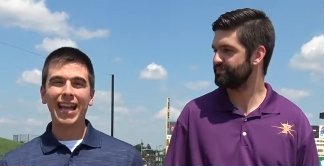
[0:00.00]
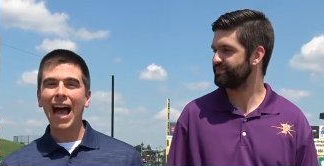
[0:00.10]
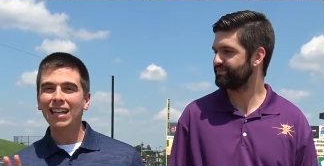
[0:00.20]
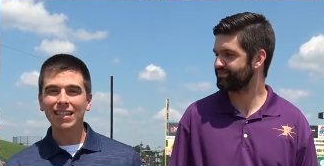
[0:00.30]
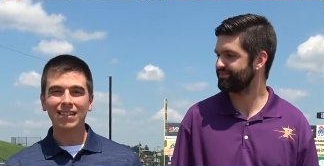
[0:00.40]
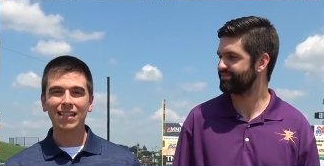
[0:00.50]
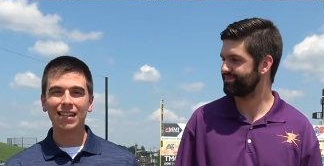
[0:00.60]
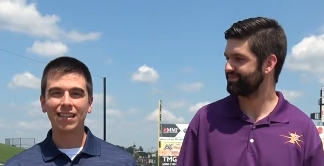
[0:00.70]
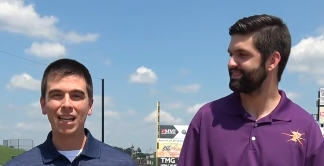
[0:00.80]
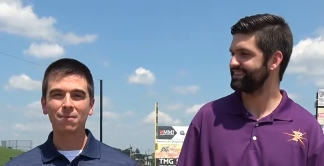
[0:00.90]
Speaker 1: galaxy
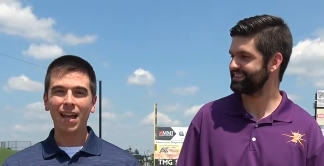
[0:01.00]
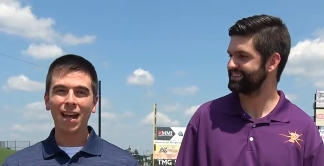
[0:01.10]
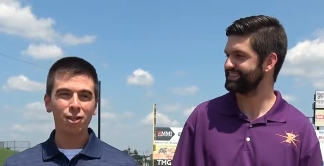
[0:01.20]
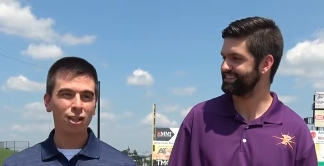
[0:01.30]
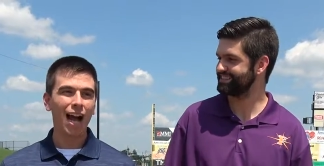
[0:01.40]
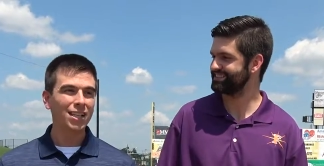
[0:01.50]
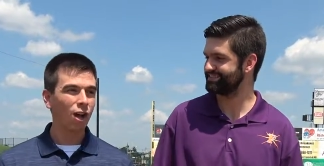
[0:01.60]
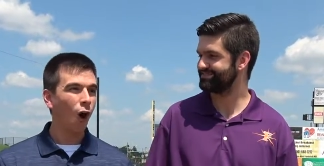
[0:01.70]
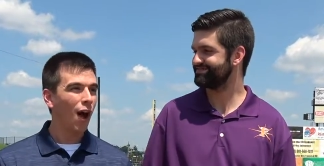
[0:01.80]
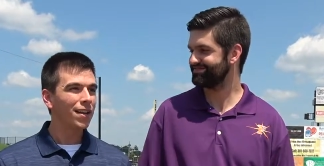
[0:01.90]
themed headshots
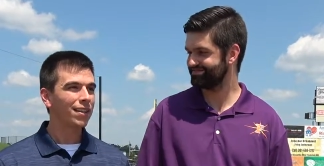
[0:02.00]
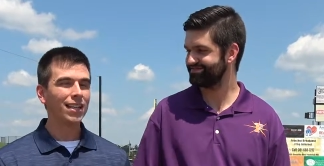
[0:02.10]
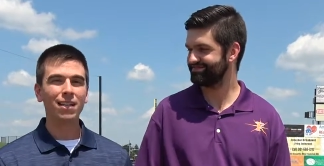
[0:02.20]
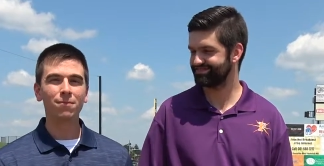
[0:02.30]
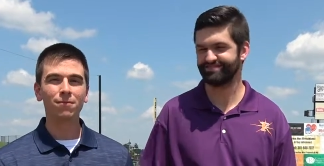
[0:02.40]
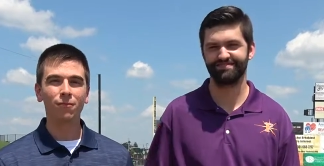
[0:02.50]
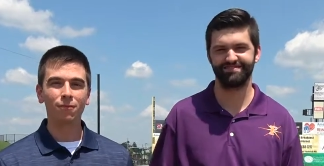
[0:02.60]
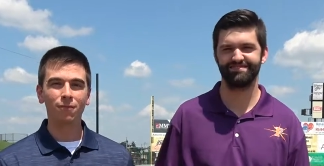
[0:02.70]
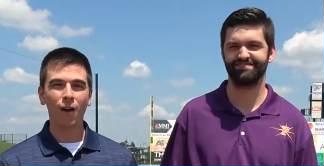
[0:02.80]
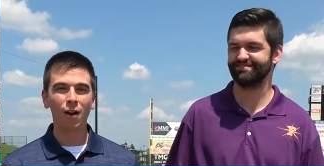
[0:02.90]
on theme
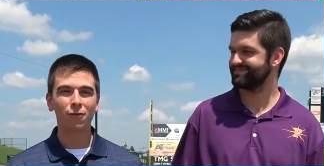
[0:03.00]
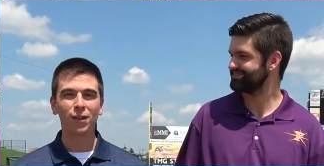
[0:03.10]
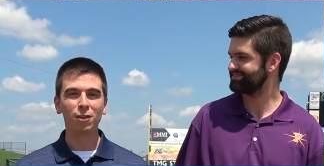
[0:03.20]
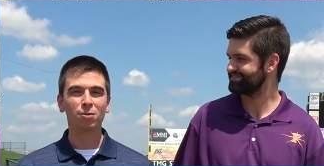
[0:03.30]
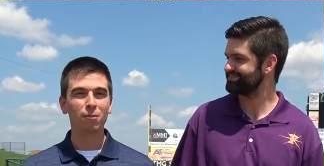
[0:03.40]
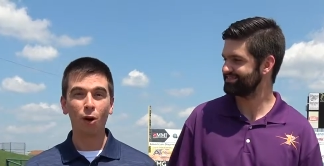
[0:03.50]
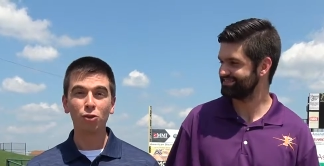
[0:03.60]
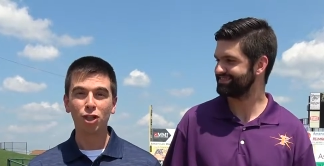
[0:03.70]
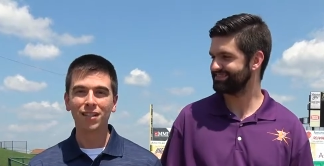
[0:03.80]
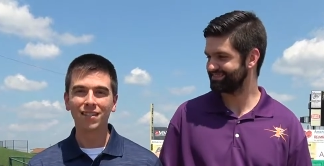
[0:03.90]
on field
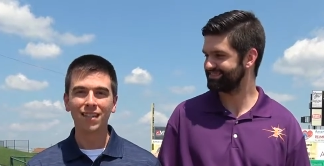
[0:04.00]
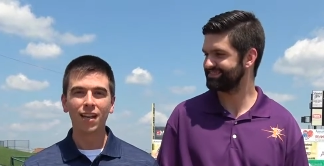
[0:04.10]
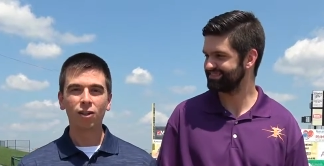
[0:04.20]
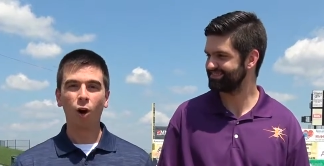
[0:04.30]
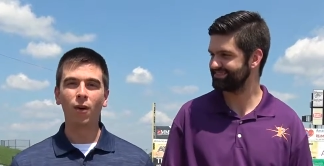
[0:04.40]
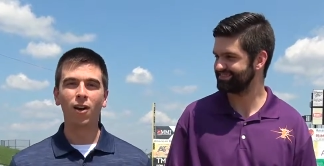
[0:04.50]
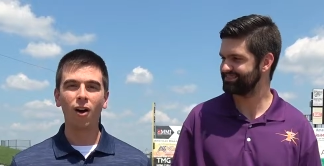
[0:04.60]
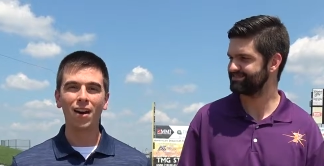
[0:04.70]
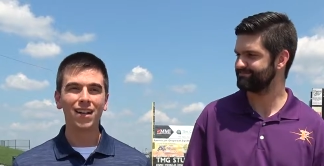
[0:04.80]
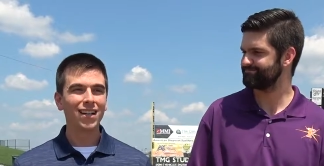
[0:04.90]
promotions going
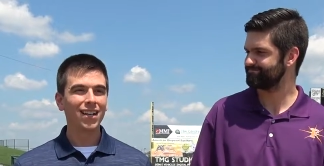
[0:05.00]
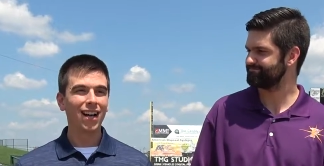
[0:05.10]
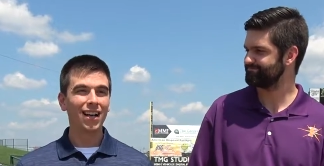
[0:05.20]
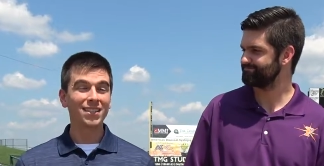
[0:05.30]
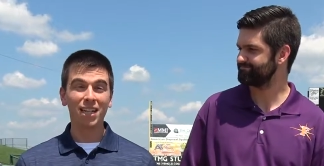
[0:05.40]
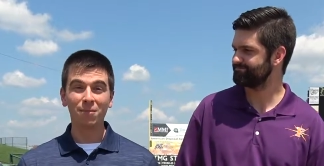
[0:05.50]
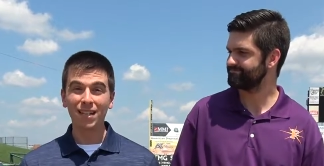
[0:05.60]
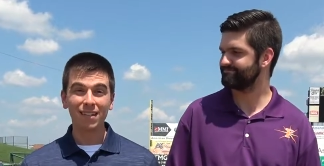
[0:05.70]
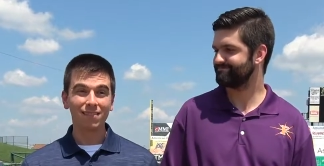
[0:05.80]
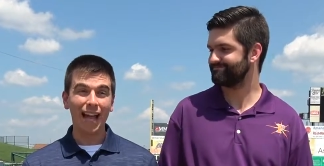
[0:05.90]
on. Uh, it's going to
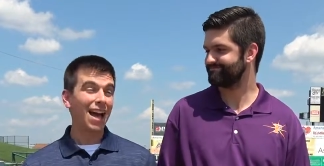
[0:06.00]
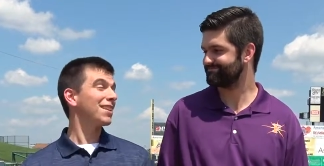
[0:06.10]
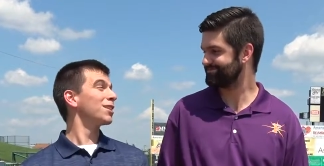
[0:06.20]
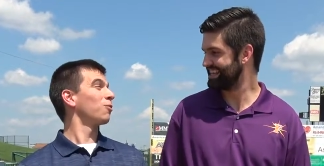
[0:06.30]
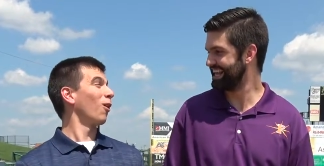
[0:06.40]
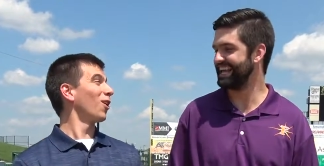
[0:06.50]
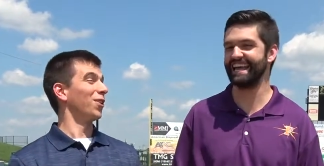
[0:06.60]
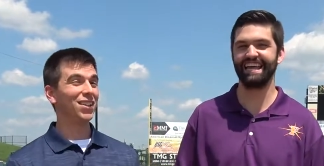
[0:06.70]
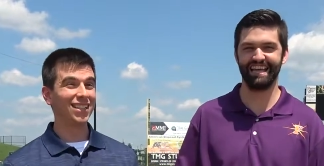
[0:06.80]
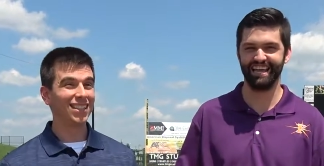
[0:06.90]
be out of this world.